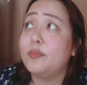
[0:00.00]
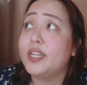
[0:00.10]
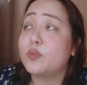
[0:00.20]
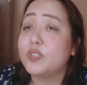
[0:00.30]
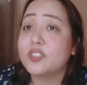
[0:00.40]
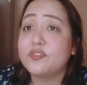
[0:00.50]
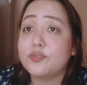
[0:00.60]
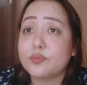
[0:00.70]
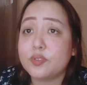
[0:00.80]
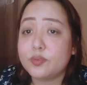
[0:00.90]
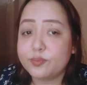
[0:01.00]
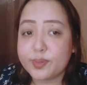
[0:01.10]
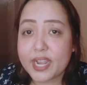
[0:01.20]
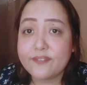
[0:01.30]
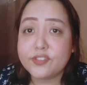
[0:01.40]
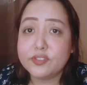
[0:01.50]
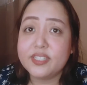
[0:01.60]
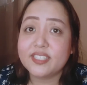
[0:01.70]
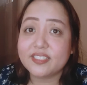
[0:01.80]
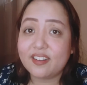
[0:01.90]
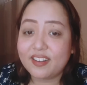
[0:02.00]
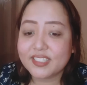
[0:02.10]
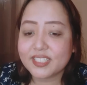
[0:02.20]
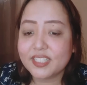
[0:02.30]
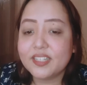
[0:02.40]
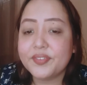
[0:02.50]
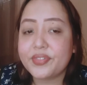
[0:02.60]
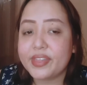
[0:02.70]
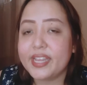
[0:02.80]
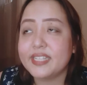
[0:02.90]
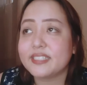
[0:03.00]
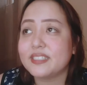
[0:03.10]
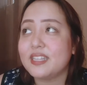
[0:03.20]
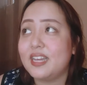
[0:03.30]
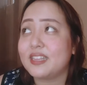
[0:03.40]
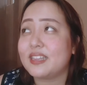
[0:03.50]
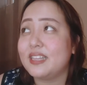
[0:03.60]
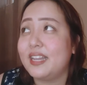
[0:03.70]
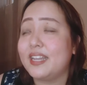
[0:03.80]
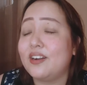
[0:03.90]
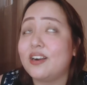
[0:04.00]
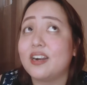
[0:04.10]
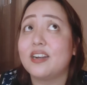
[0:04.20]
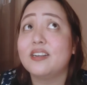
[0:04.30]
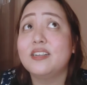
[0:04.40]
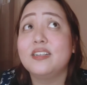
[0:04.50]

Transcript: it was brave to discuss things that like are